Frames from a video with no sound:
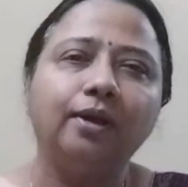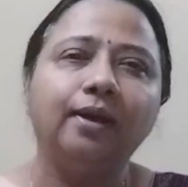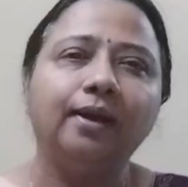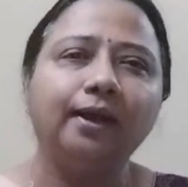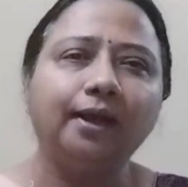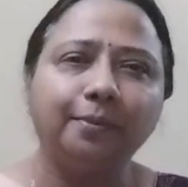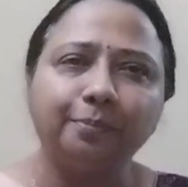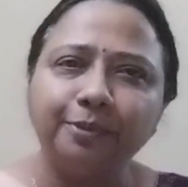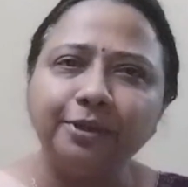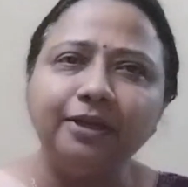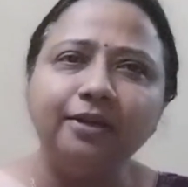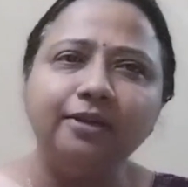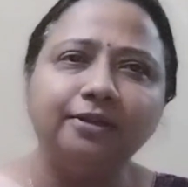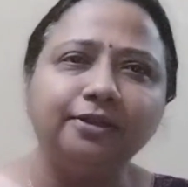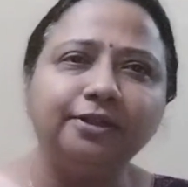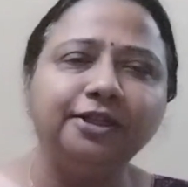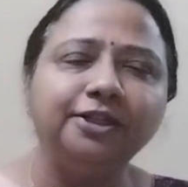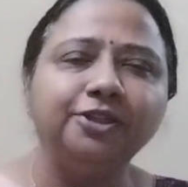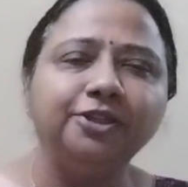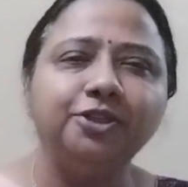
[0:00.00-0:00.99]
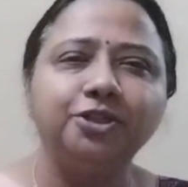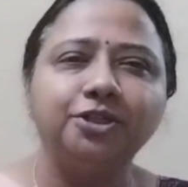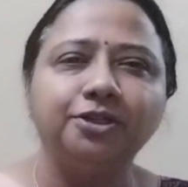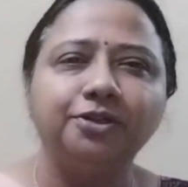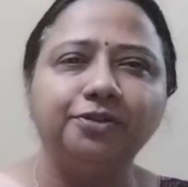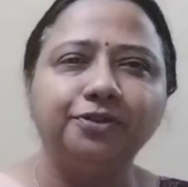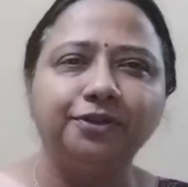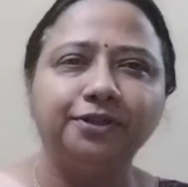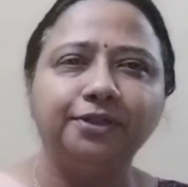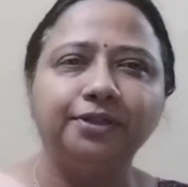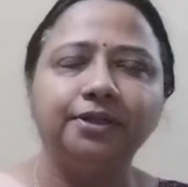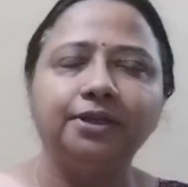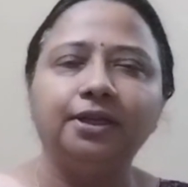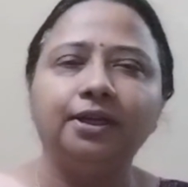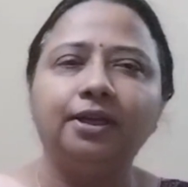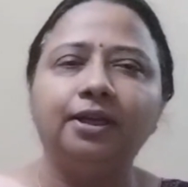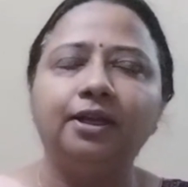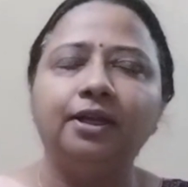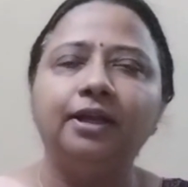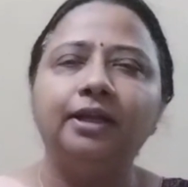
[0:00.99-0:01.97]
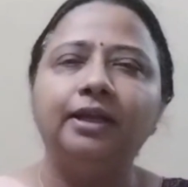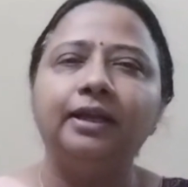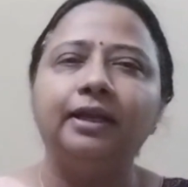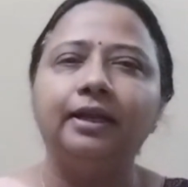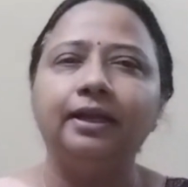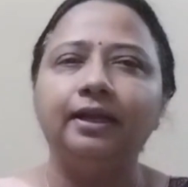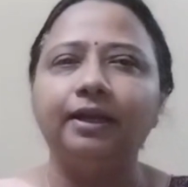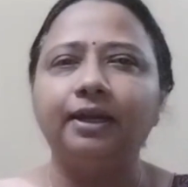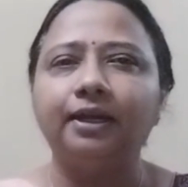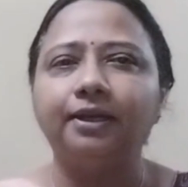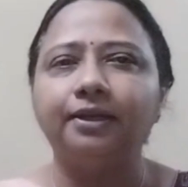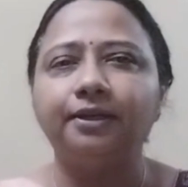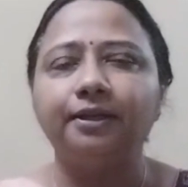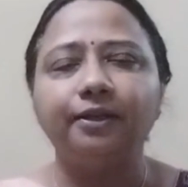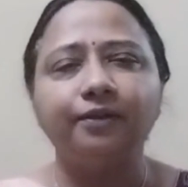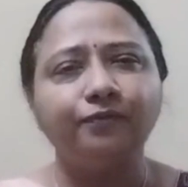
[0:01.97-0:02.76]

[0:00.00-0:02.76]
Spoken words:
Happy learning, children. And